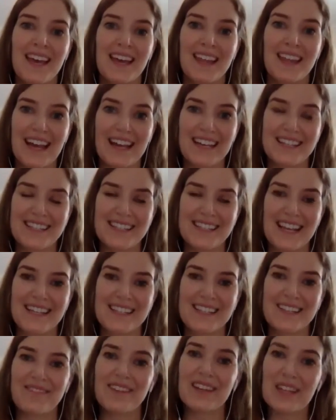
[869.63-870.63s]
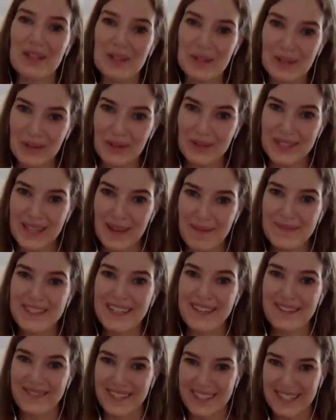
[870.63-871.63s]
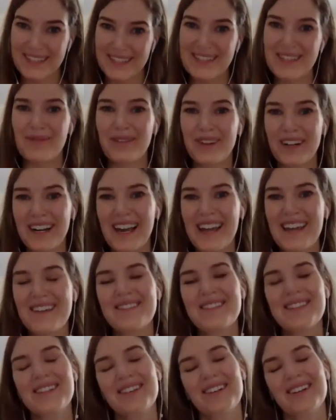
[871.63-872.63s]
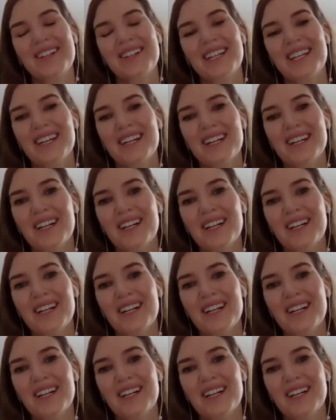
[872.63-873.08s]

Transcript: that sense of interoception, which is the word I used earlier,